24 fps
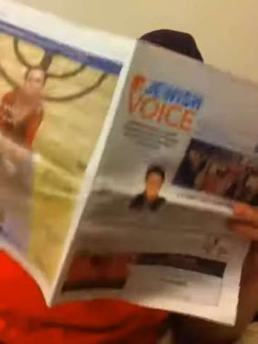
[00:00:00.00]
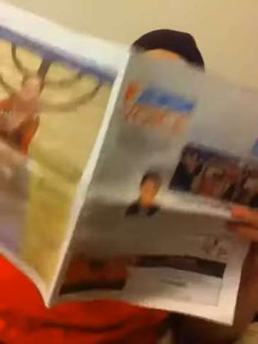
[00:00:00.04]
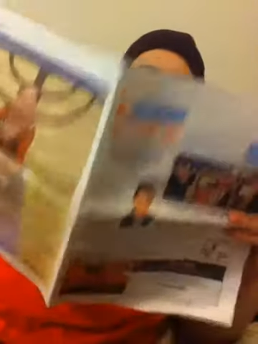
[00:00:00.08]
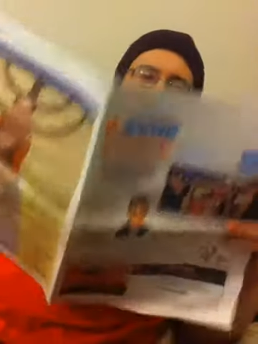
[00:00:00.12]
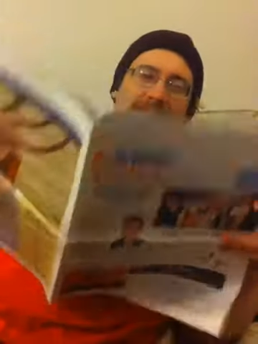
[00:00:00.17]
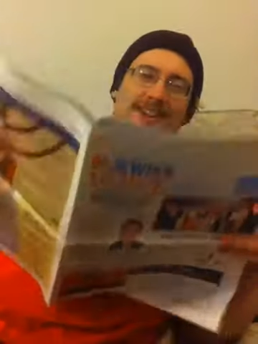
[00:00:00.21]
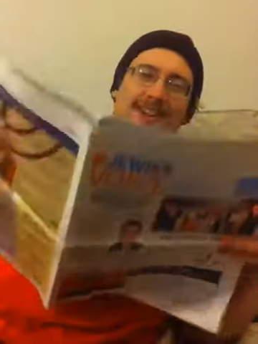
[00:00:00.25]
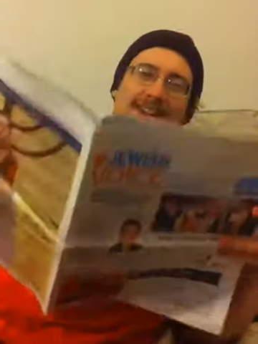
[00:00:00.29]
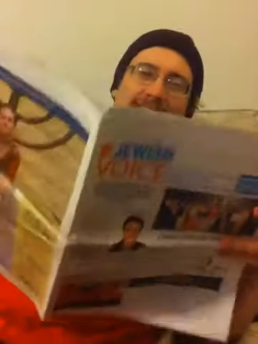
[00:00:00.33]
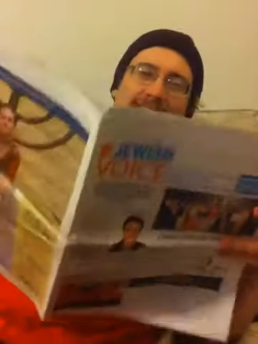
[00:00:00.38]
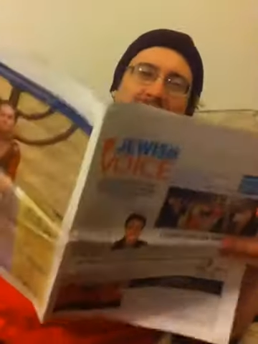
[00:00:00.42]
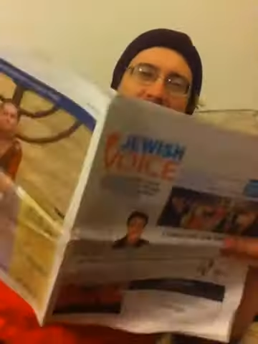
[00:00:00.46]

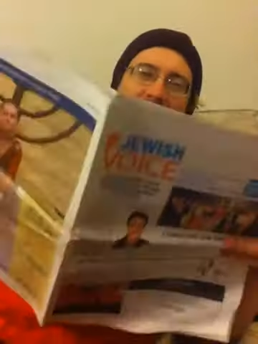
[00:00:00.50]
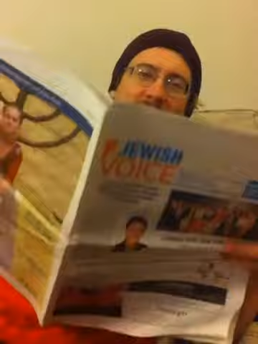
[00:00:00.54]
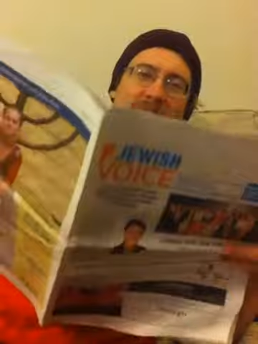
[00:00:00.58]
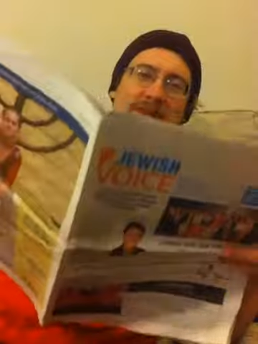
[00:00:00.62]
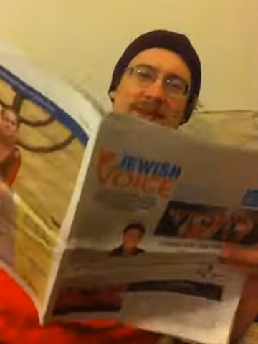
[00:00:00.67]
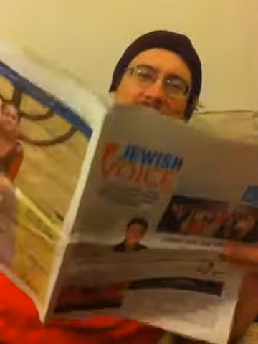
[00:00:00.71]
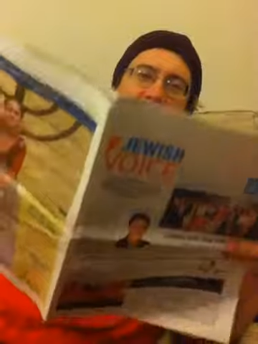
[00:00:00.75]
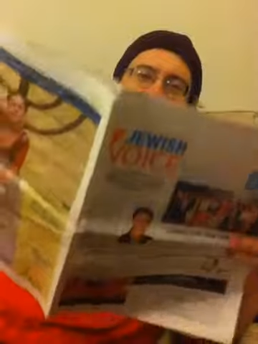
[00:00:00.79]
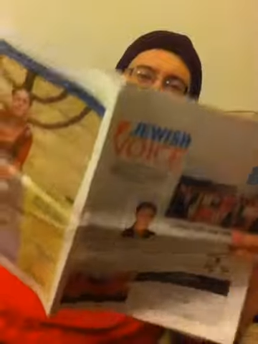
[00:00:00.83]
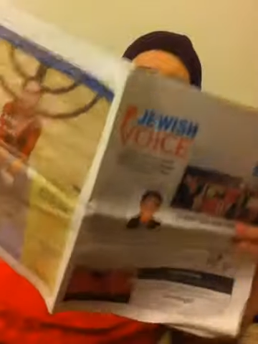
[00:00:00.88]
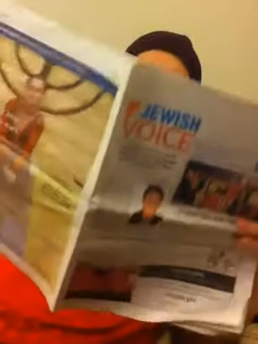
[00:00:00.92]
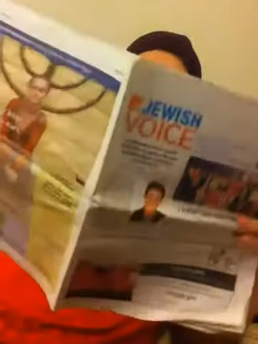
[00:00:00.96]
Jeez,
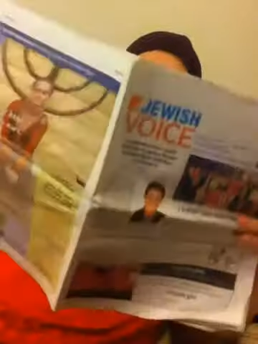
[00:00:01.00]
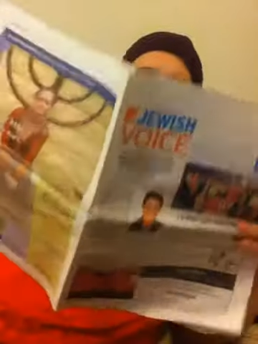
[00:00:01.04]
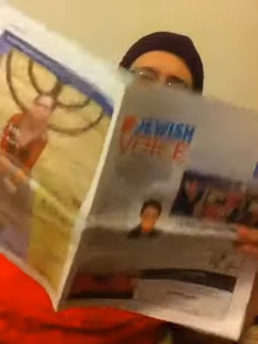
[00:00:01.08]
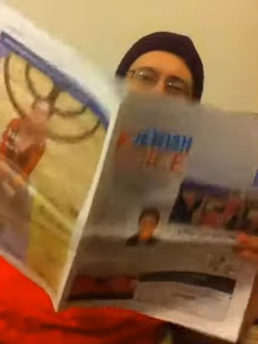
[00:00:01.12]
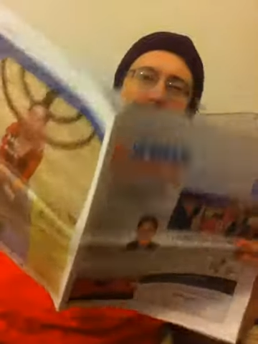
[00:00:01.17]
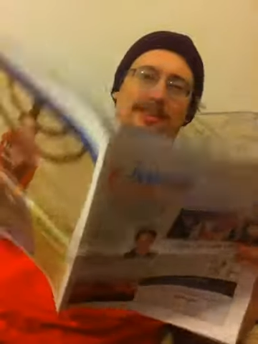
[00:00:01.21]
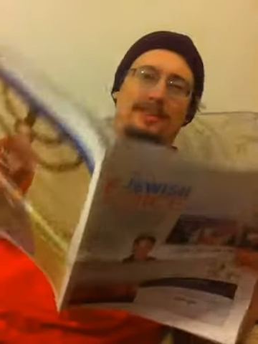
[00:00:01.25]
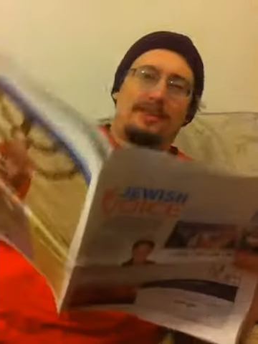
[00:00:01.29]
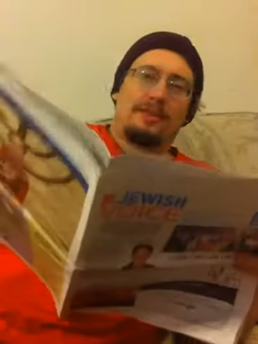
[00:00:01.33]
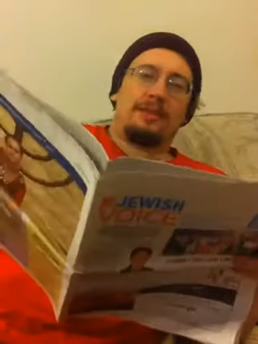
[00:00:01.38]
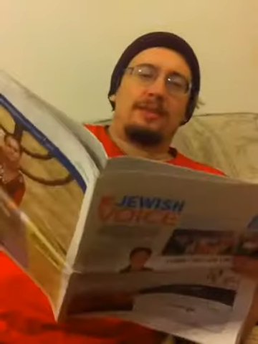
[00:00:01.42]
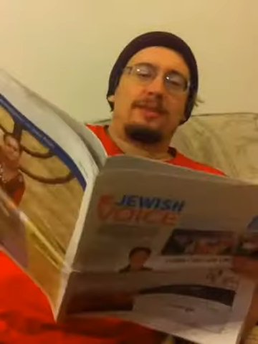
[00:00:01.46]
man.
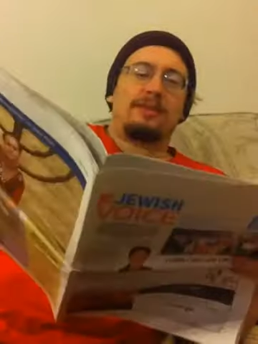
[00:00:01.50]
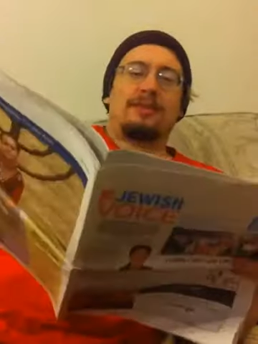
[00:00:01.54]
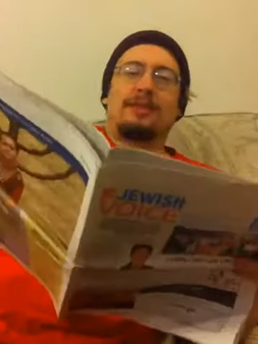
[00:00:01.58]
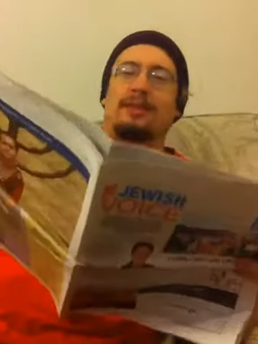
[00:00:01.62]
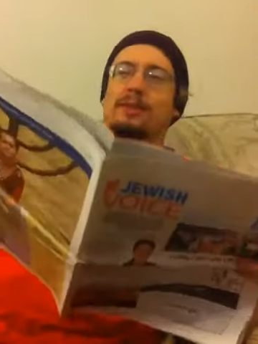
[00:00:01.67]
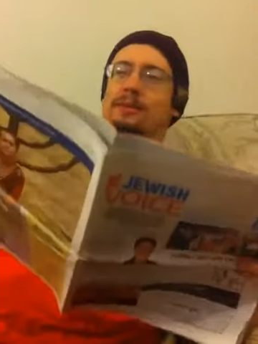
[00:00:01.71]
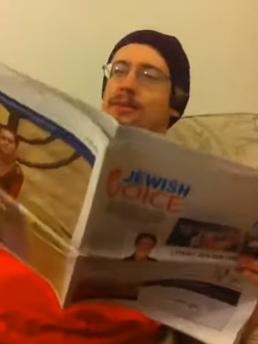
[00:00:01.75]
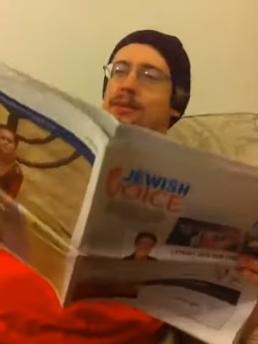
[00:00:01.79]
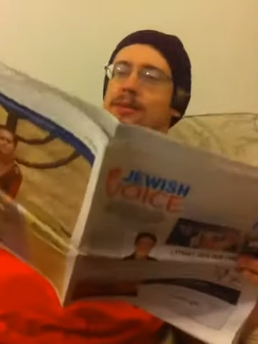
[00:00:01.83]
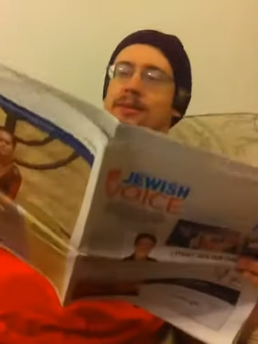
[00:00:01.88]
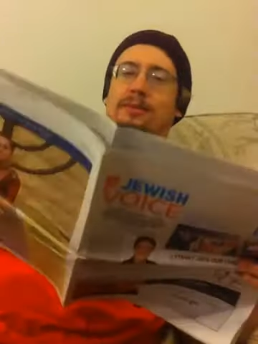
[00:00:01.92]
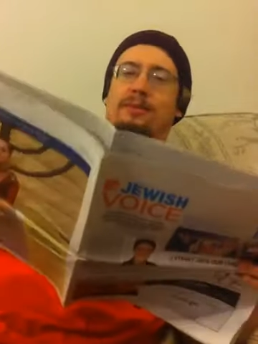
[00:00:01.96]

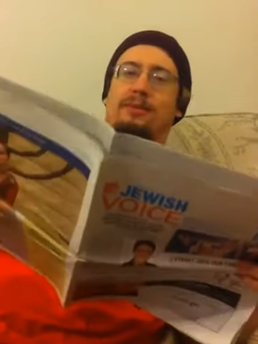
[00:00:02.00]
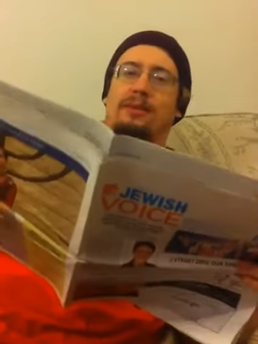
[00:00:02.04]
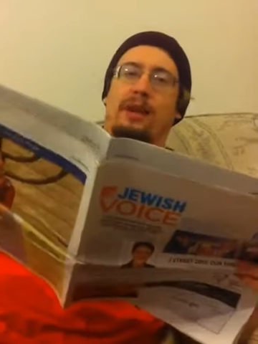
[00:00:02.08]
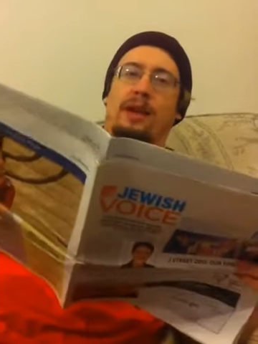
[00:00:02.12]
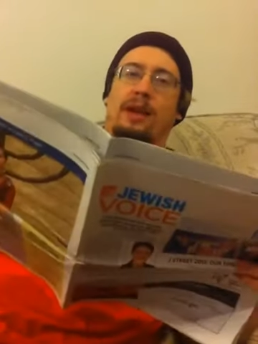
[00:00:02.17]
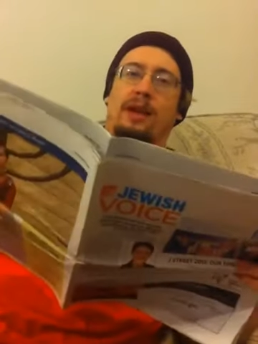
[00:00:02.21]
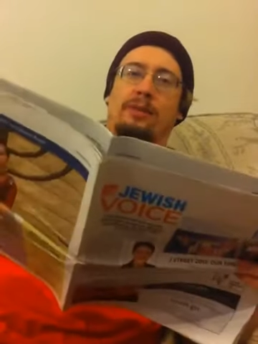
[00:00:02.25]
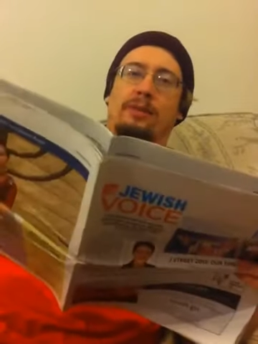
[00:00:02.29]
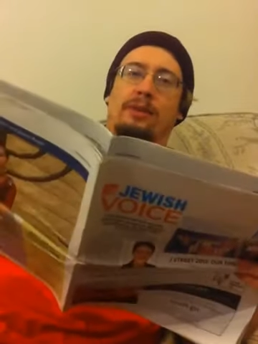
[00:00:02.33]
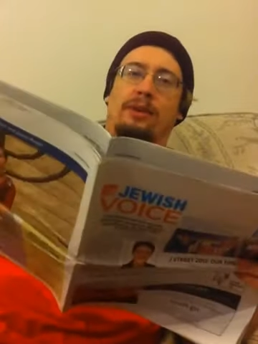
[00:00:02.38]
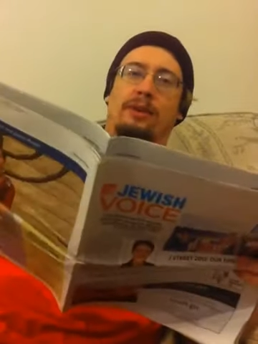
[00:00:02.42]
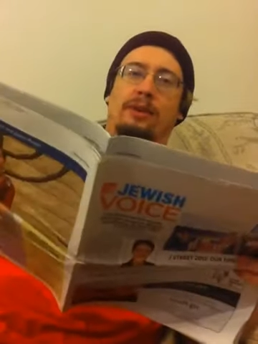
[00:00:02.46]
Give me some
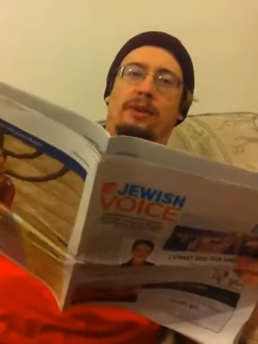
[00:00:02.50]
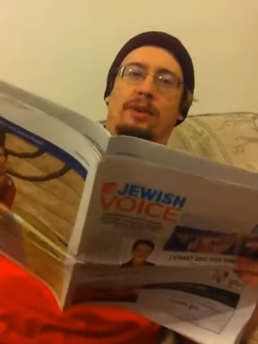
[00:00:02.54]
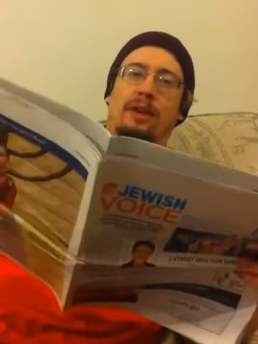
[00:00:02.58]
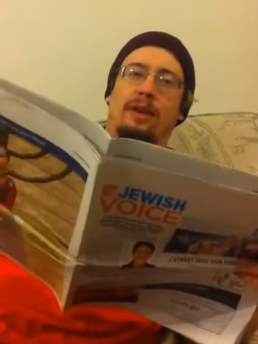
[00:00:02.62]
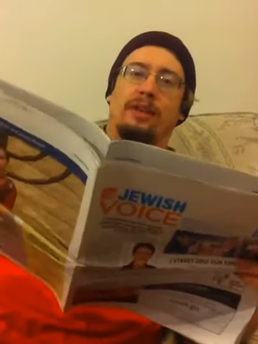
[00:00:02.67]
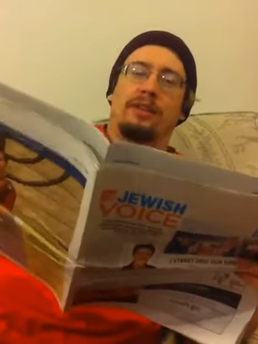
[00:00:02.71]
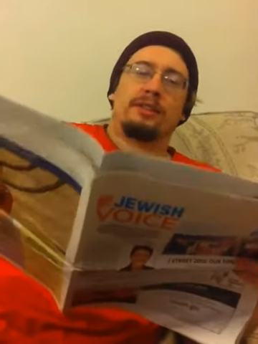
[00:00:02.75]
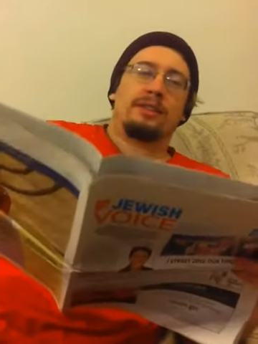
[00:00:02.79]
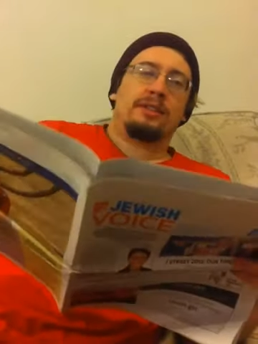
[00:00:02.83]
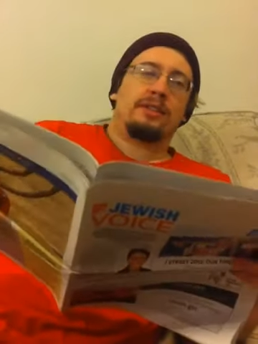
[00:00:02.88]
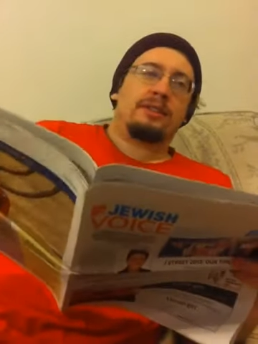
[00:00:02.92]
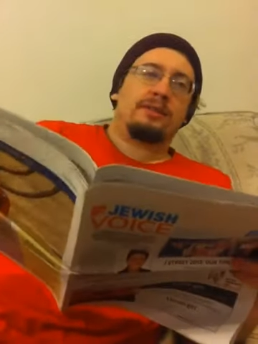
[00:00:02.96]
time here.
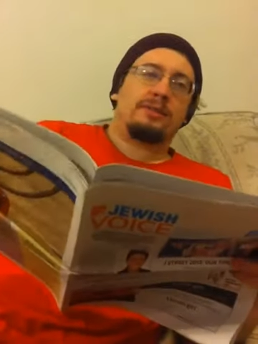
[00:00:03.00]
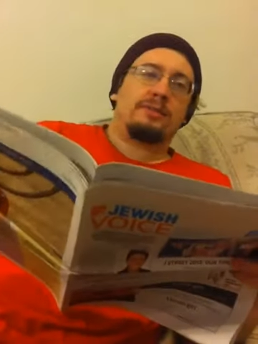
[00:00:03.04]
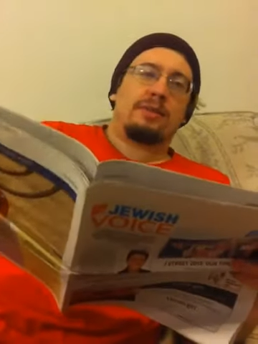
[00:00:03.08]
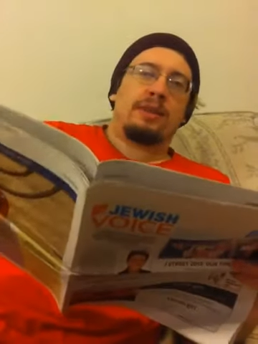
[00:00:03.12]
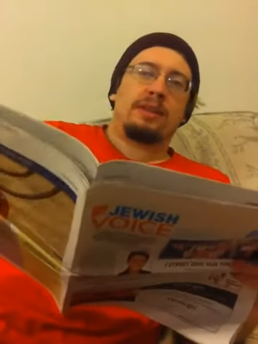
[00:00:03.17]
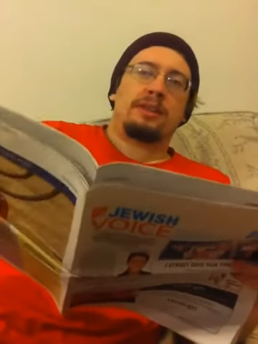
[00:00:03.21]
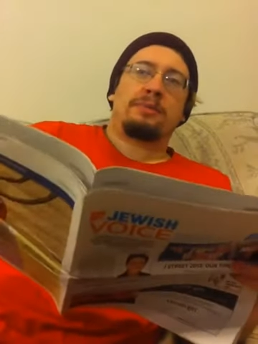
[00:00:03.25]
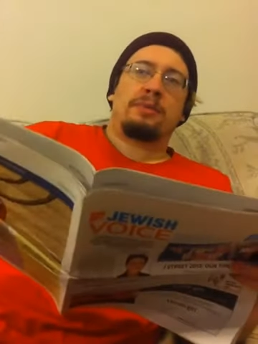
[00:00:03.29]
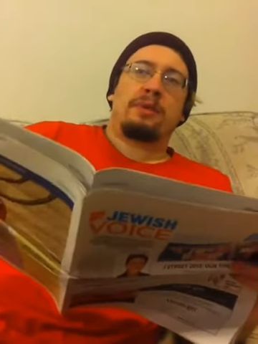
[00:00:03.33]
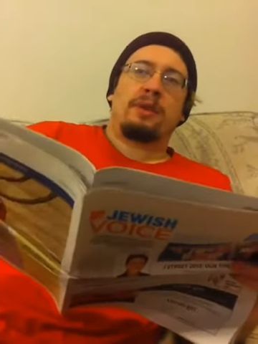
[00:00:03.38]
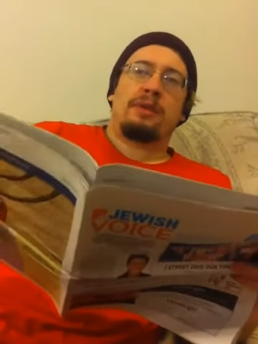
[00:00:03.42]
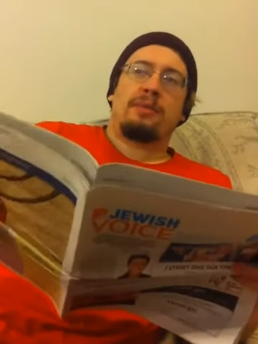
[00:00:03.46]
This is the
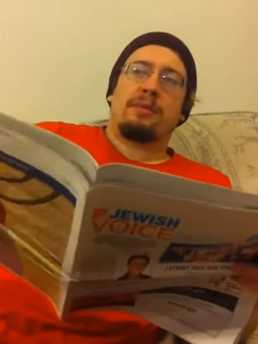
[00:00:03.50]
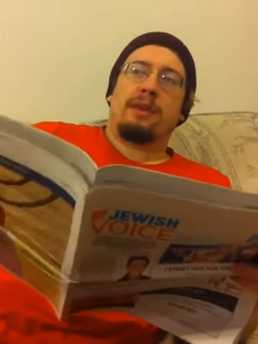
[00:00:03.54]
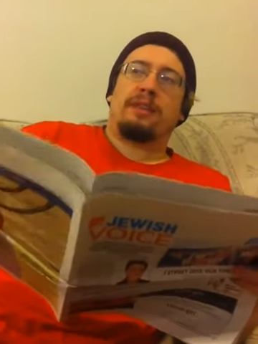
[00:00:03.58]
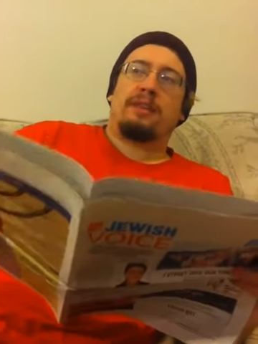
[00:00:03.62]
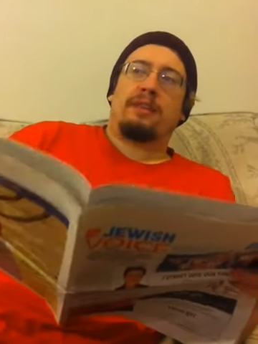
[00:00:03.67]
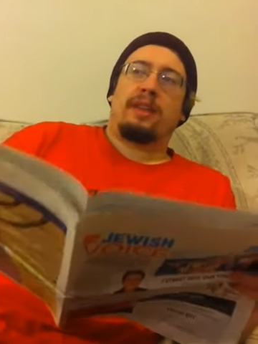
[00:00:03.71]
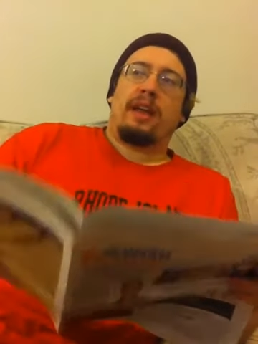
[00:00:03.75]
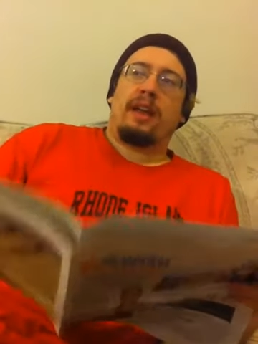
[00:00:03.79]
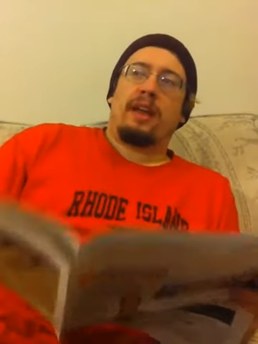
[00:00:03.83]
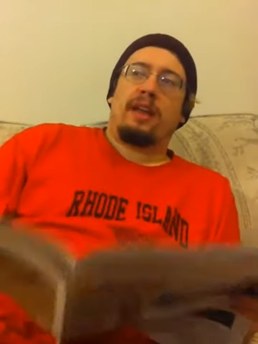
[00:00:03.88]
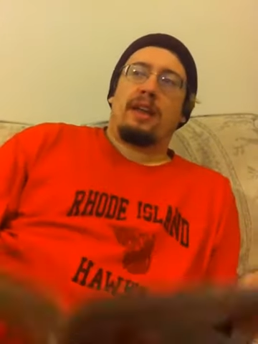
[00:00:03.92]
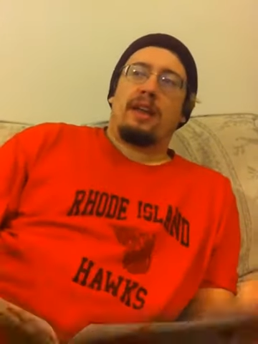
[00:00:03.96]
best part of my
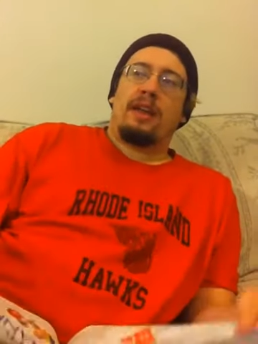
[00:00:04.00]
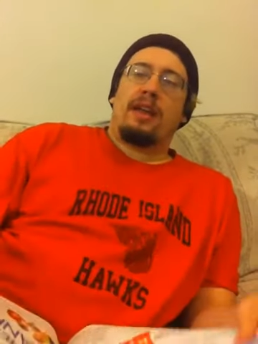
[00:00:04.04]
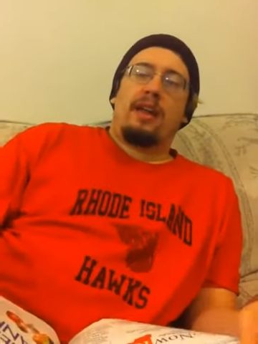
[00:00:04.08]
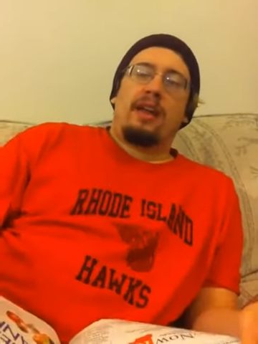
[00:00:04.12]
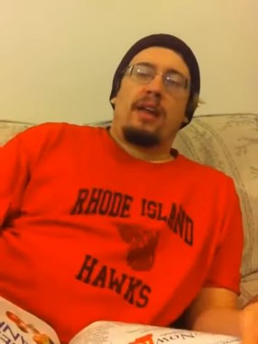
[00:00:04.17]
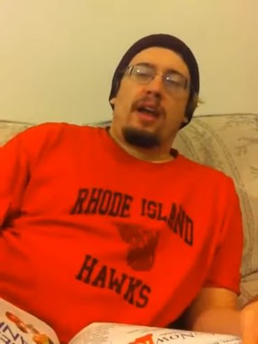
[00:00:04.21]
day.